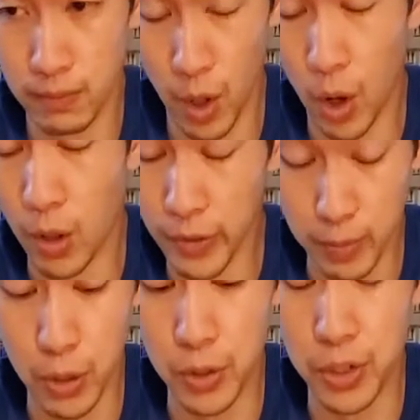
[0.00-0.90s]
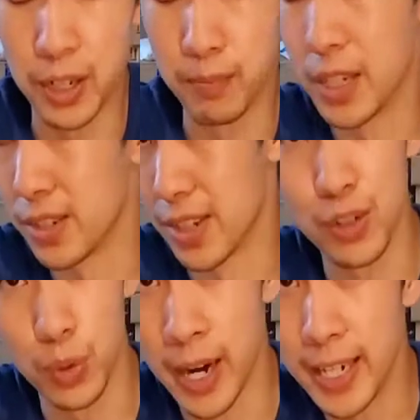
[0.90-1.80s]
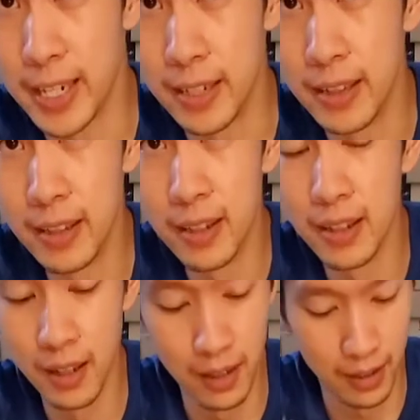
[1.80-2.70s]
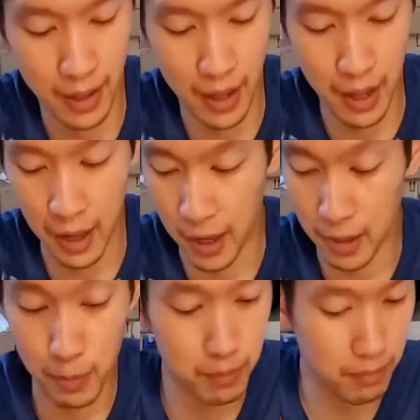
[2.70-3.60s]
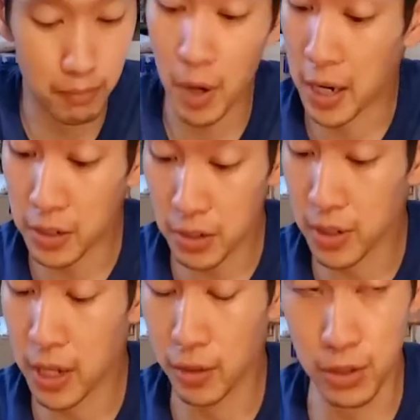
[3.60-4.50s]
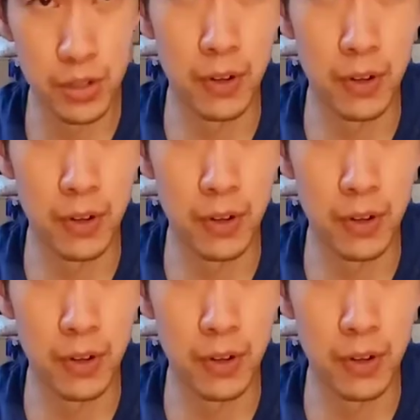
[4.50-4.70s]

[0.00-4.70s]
all of the protein, because that's what I did. And mine turned out just